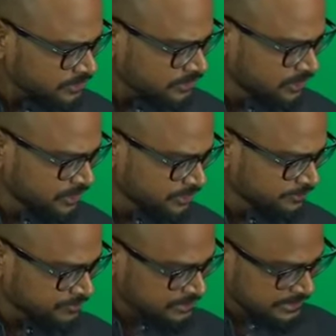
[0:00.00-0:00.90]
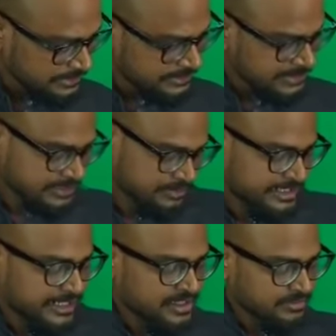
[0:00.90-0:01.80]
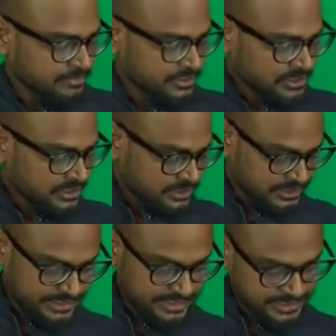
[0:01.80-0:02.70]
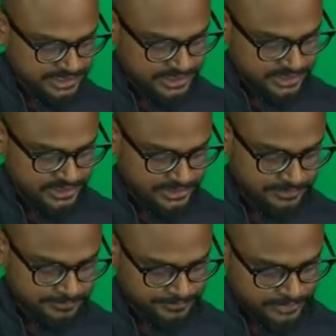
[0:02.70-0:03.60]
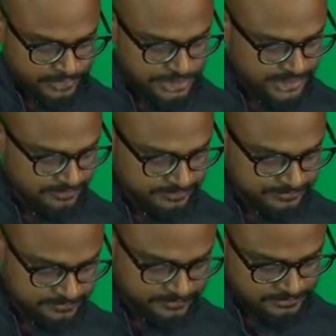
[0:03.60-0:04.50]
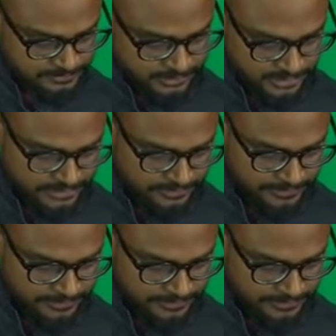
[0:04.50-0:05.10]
Um, I'll take some random IIT JEE question. Okay,